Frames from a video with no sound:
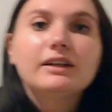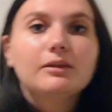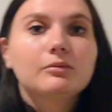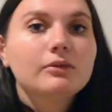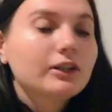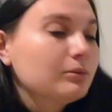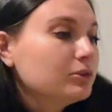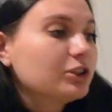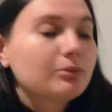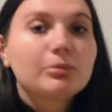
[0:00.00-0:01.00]
am wearing
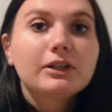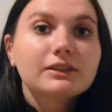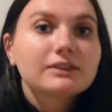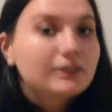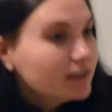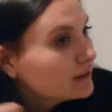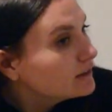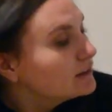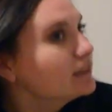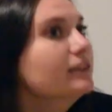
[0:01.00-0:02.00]
gym pants,
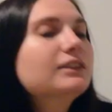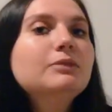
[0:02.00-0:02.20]
and this is